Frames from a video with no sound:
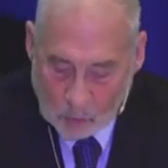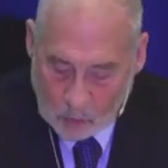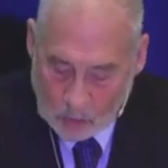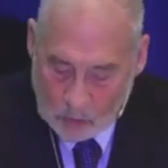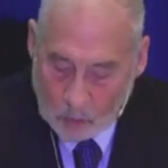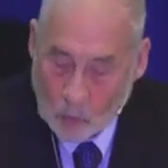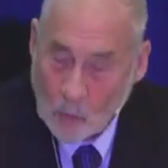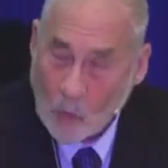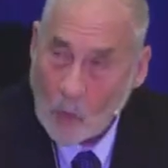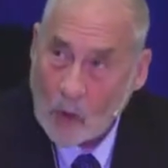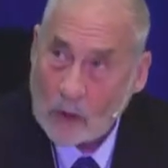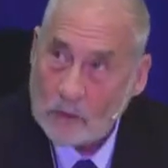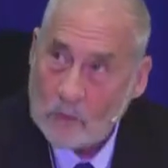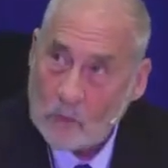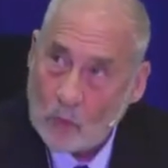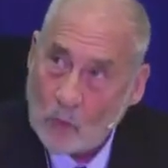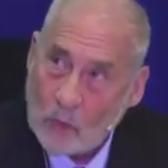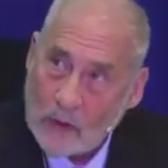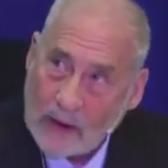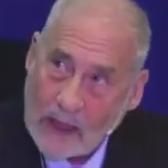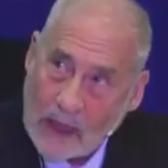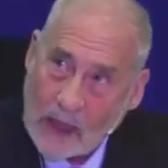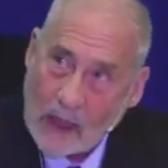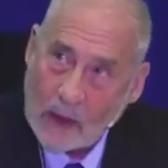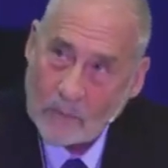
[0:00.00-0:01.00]
what,
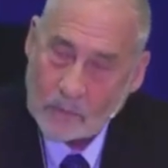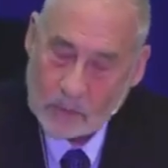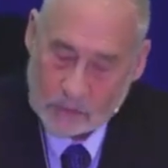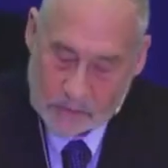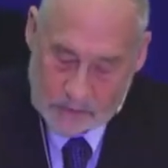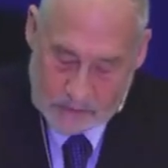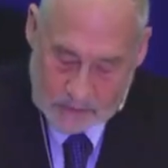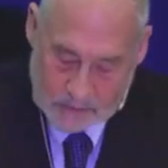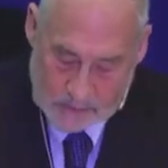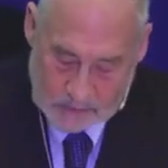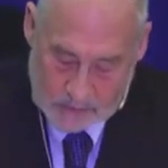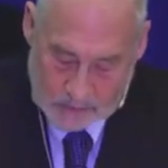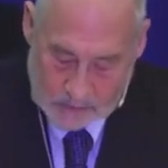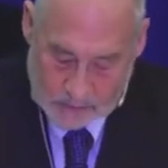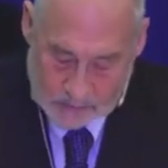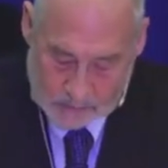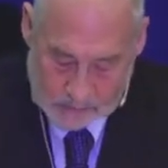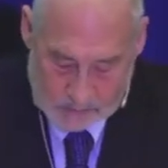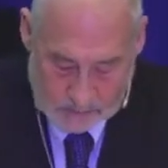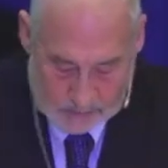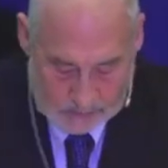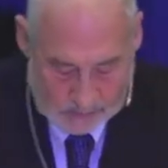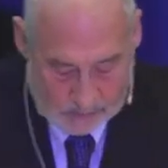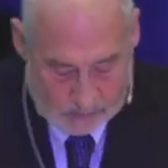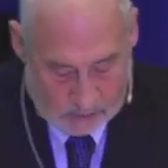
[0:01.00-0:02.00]
what happened
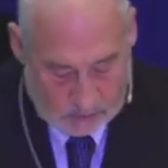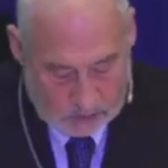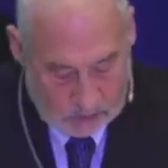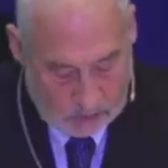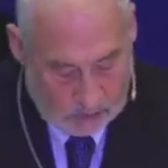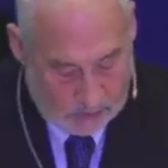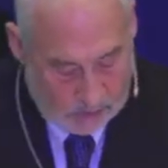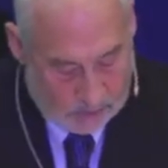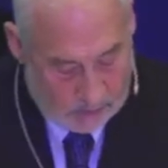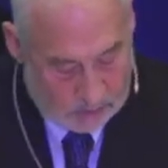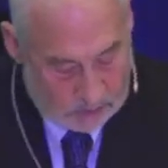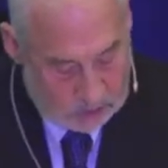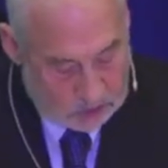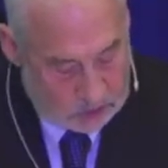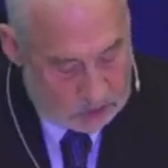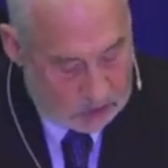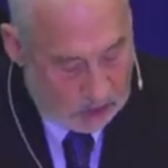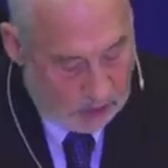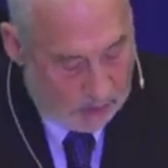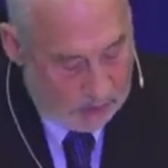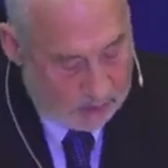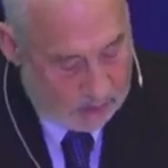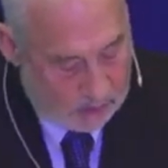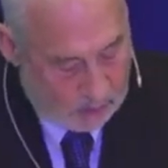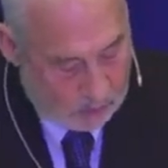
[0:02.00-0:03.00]
in, in, in
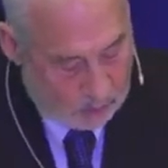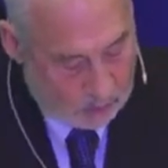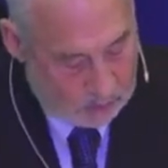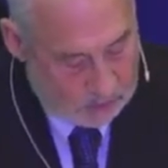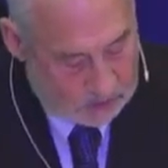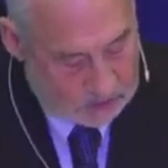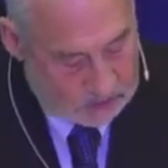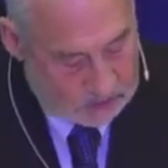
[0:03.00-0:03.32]
China